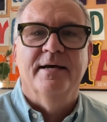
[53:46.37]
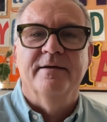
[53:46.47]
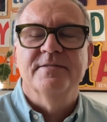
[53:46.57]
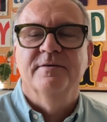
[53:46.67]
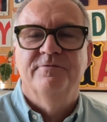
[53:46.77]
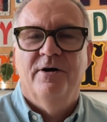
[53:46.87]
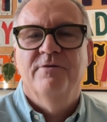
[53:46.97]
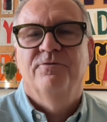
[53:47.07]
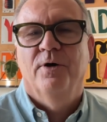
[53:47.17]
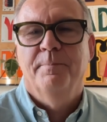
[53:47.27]
it's a very,
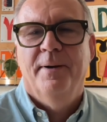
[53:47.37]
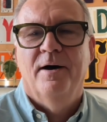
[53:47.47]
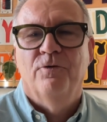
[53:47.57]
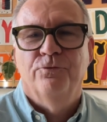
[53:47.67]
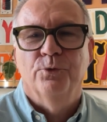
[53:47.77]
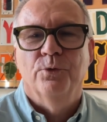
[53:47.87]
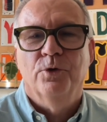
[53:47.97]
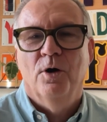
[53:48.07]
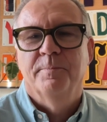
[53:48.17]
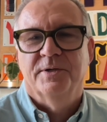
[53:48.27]
very powerful
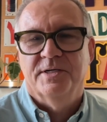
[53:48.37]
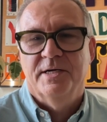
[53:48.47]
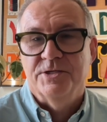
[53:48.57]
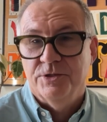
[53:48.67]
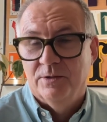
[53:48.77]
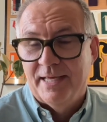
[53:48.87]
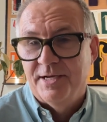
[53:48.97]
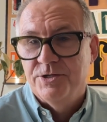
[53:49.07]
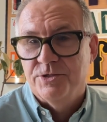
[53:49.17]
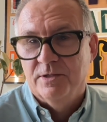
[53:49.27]
computational
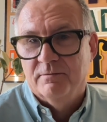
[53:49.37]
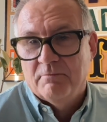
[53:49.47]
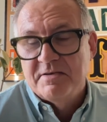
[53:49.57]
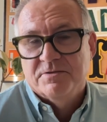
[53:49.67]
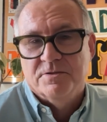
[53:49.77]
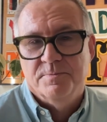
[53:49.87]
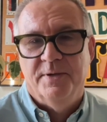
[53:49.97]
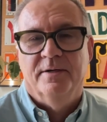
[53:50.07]
engine, I suspect.